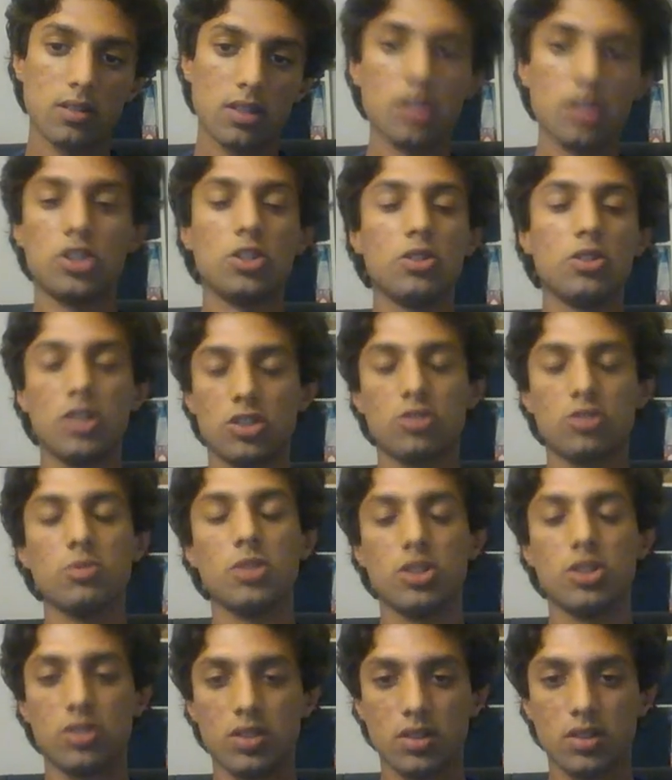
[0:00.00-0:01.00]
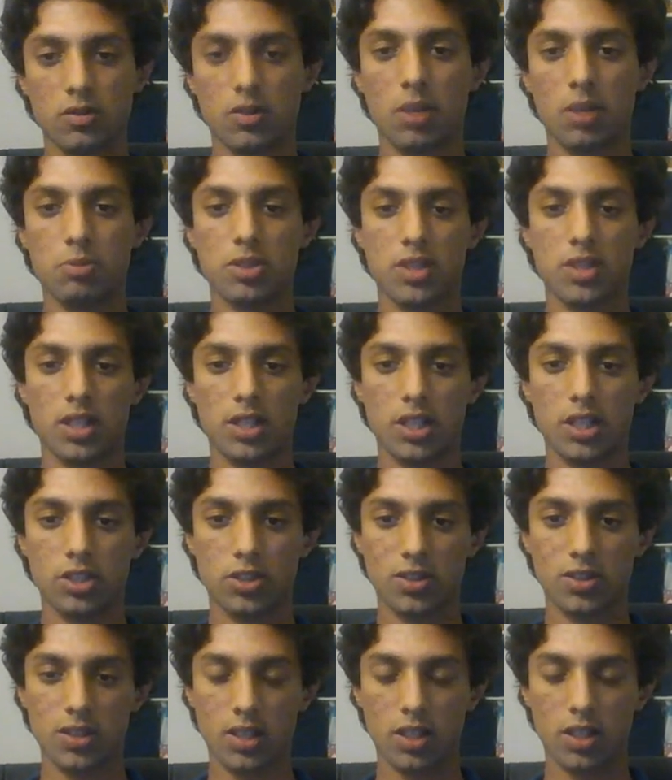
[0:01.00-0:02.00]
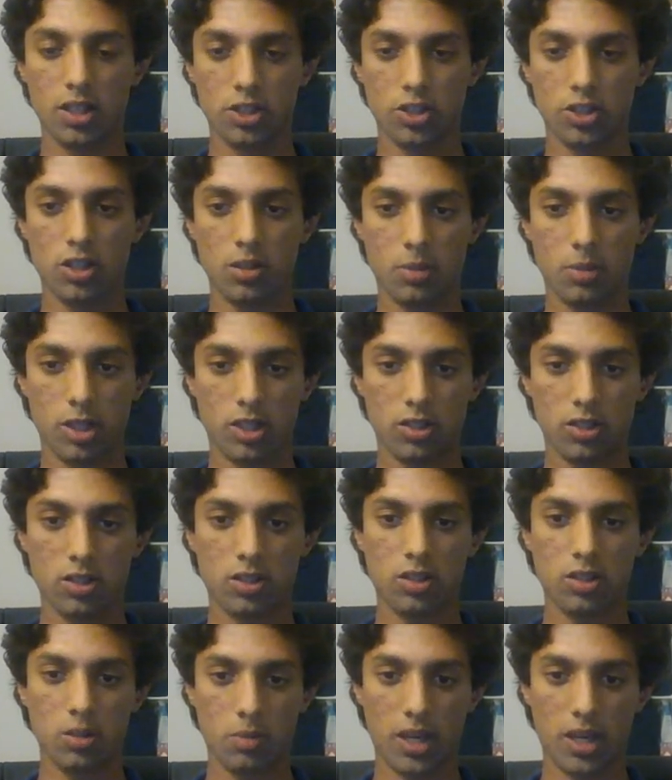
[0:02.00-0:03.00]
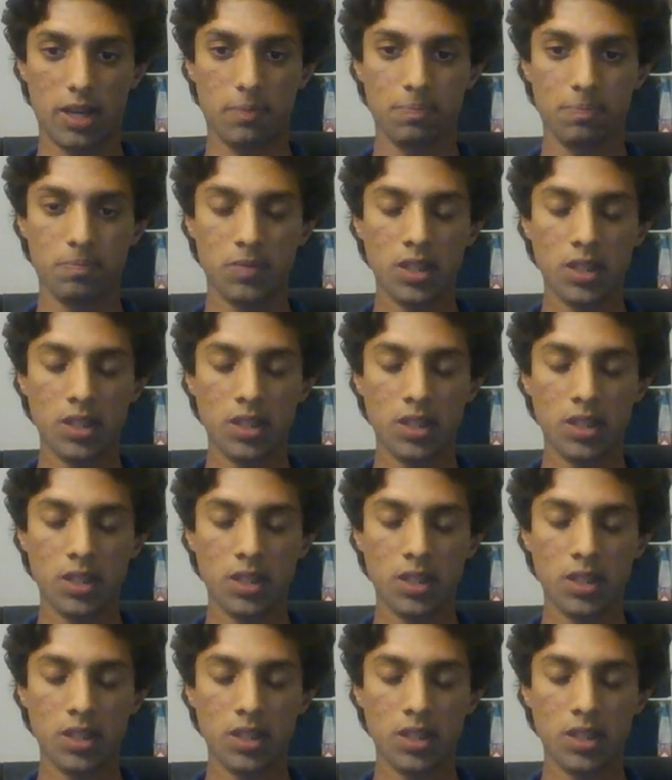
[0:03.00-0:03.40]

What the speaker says: The two distributions of representations condition the one domain.